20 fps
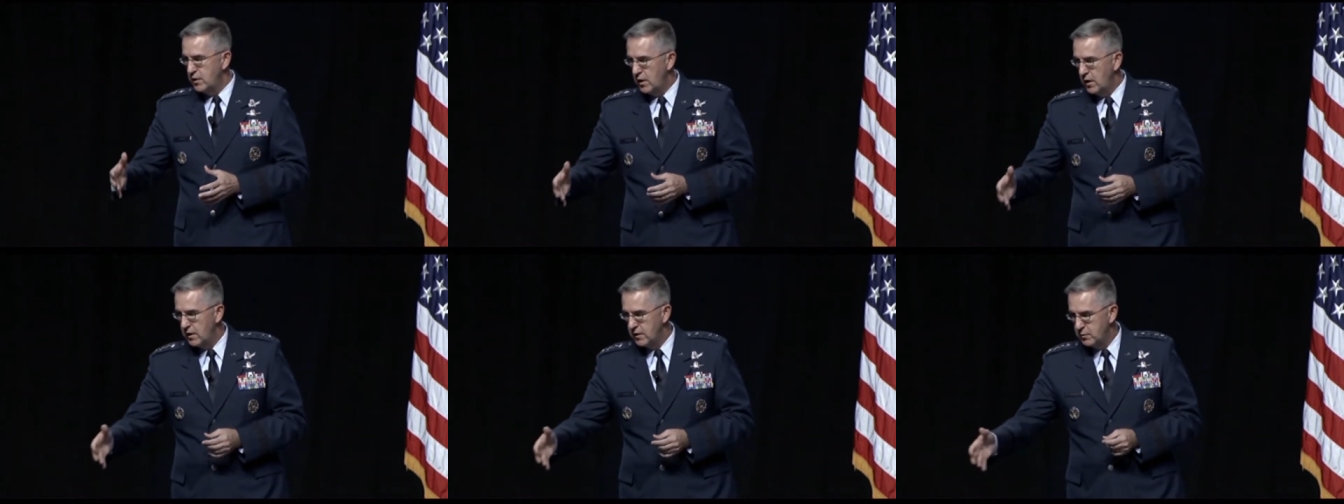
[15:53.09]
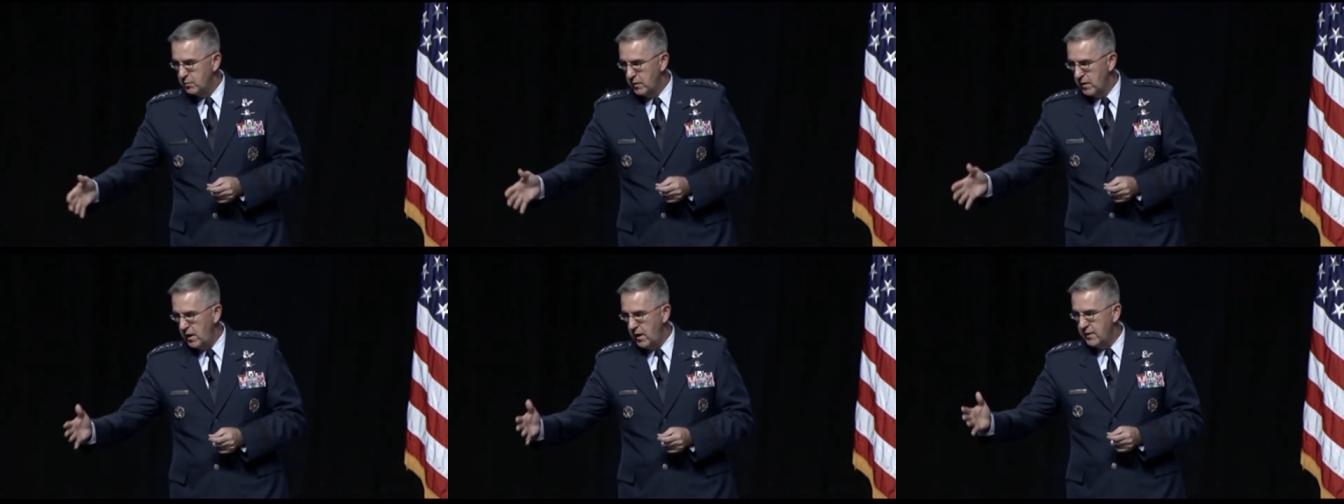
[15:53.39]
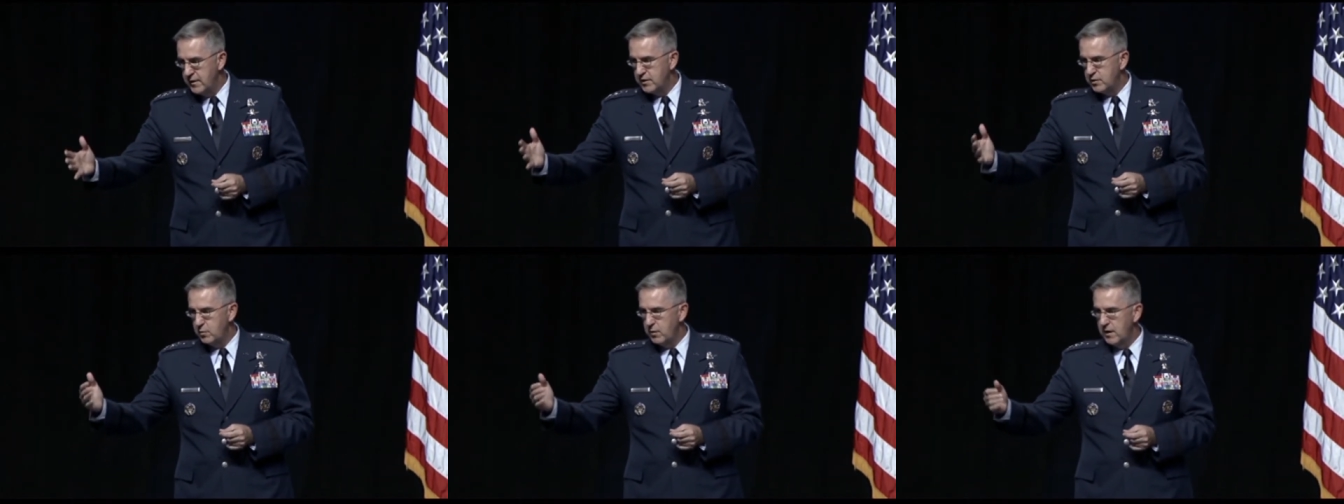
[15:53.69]
this
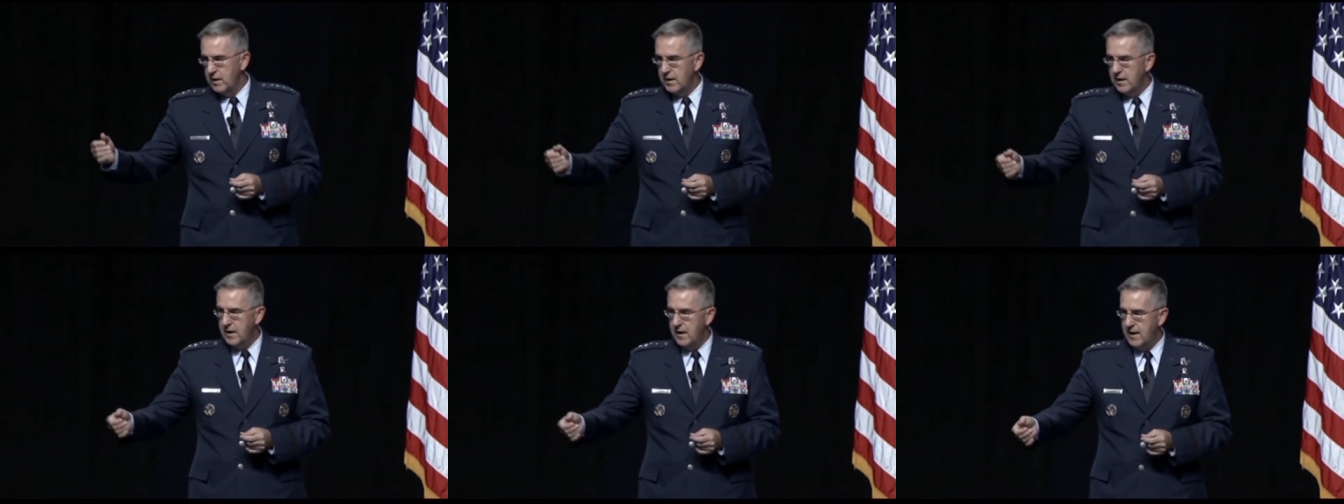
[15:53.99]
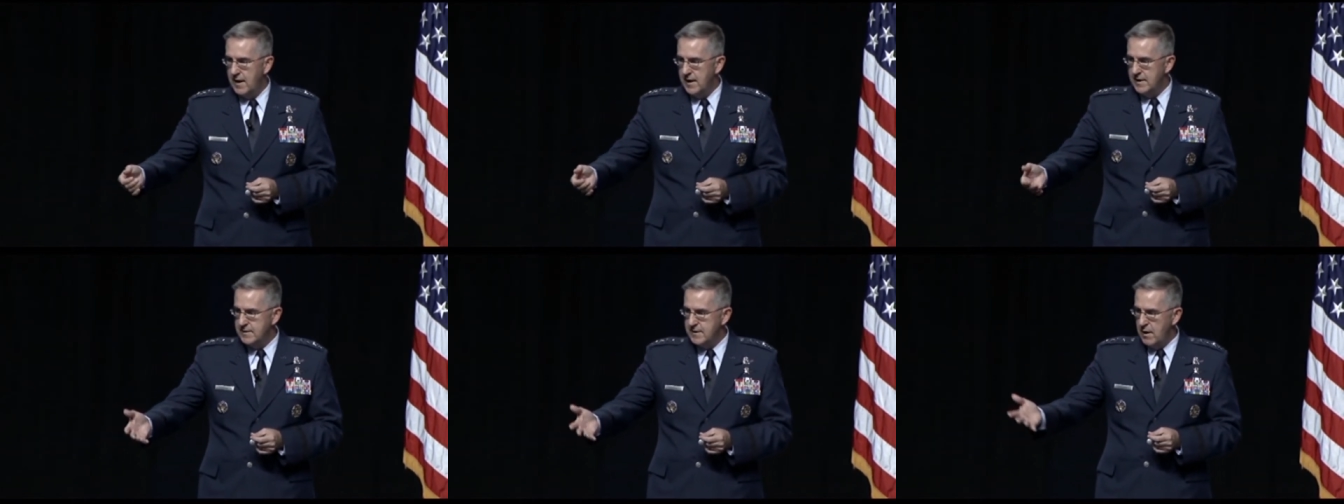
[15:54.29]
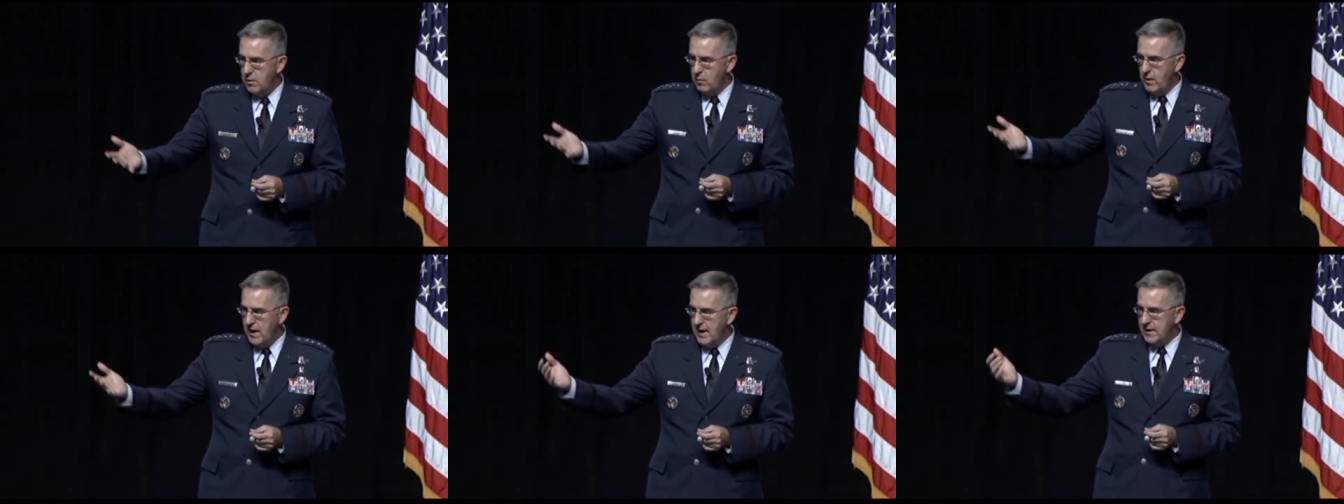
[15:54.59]
chart with all the squiggly
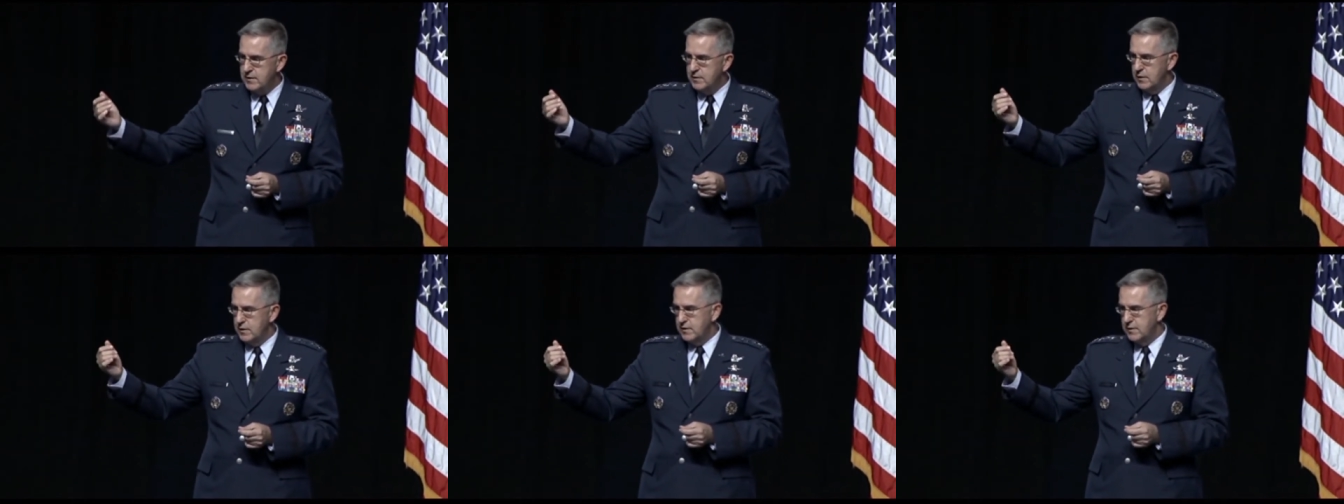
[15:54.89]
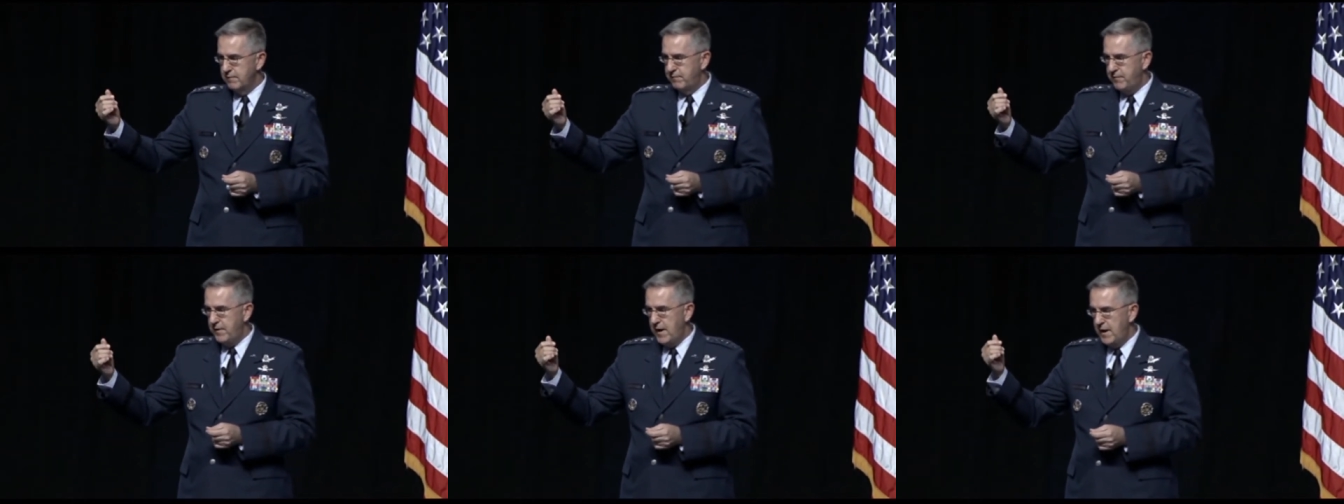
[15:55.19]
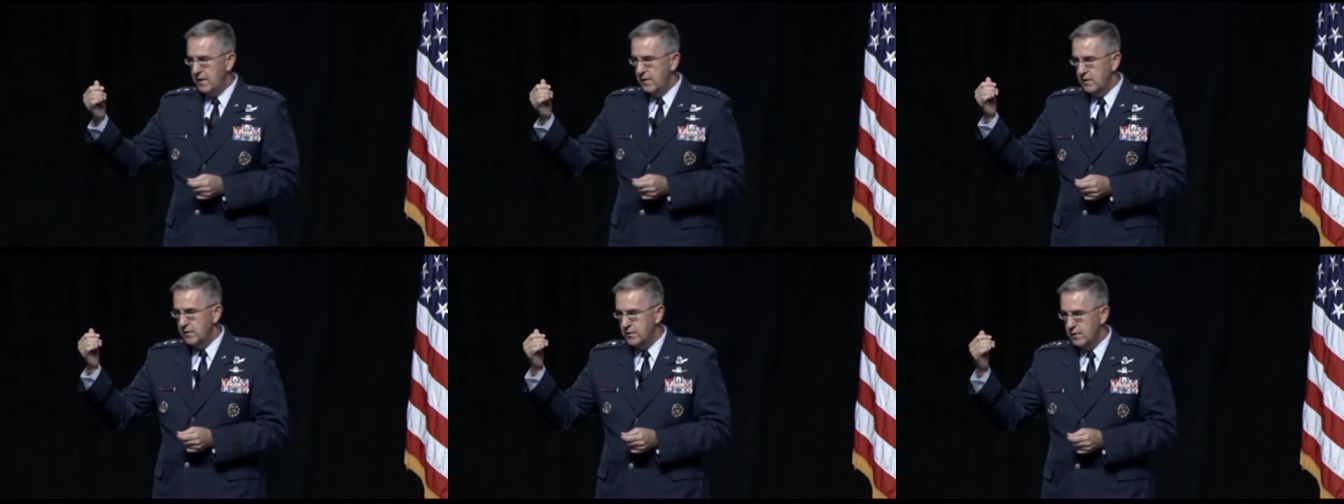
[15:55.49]
lines AWACS hooked
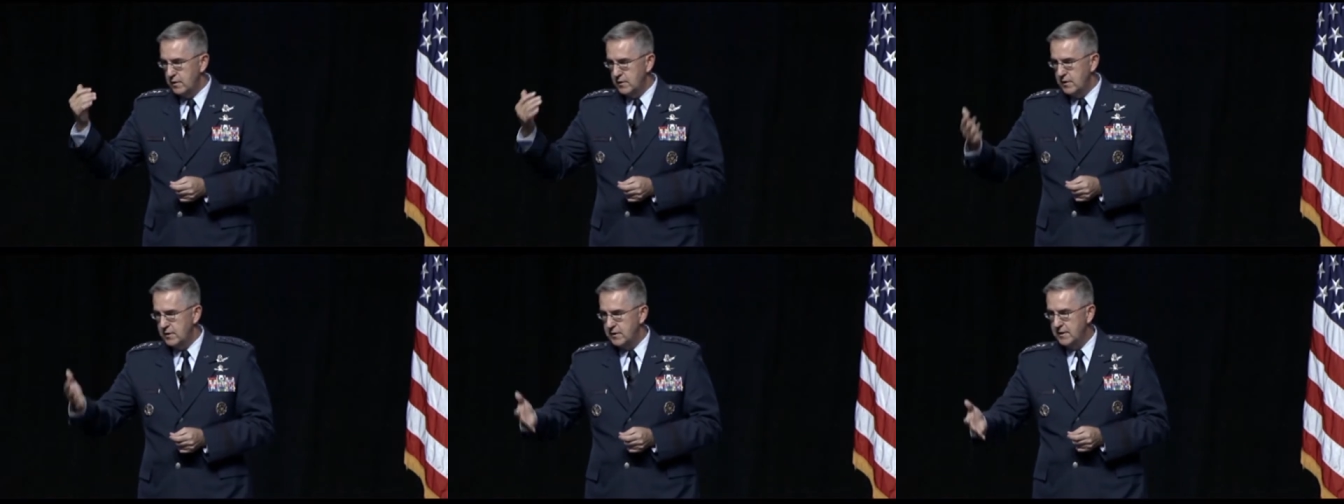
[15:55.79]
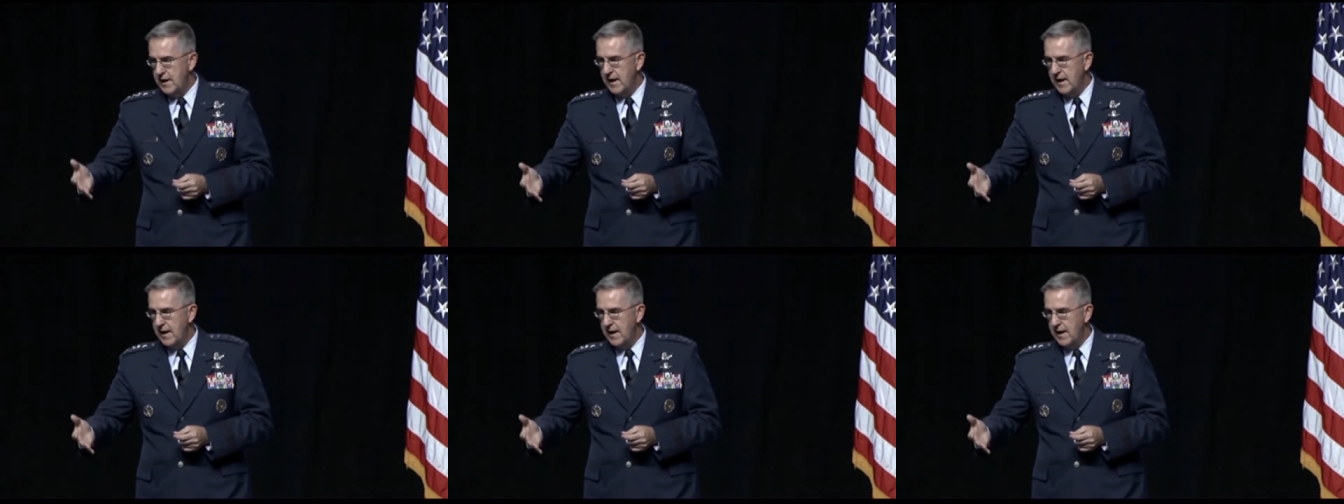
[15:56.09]
to fighters,